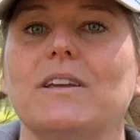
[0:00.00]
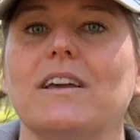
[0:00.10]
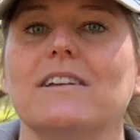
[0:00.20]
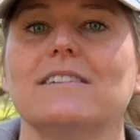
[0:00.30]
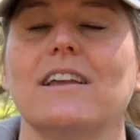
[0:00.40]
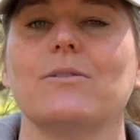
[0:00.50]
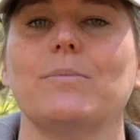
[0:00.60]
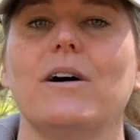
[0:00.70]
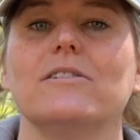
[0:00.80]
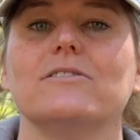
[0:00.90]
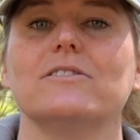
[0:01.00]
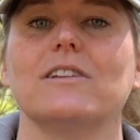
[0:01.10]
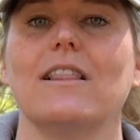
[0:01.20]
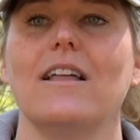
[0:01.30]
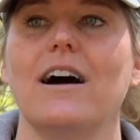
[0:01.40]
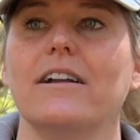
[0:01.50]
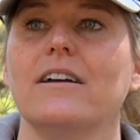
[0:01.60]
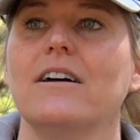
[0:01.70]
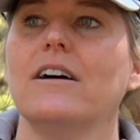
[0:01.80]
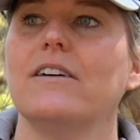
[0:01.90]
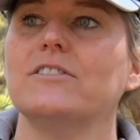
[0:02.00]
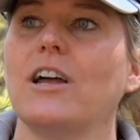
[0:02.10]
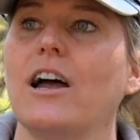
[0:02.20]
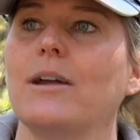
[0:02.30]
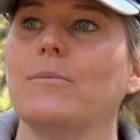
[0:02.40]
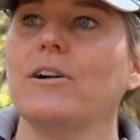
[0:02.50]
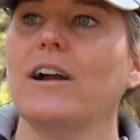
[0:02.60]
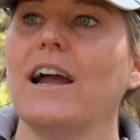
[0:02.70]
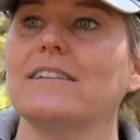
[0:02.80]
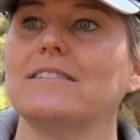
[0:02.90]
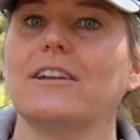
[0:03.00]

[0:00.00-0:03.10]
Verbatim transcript: because anthropologists a lot of time are asked